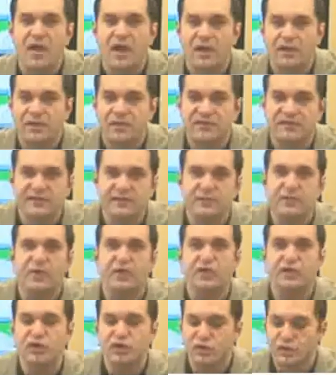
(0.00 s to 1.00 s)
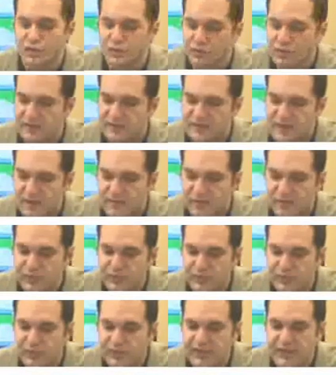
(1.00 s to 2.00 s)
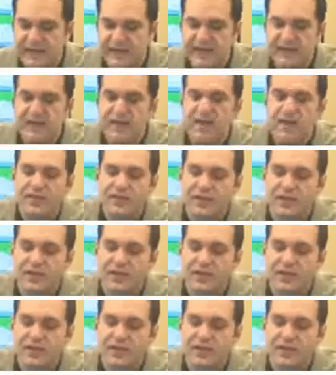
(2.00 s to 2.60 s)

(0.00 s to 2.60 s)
under the symbol UWE.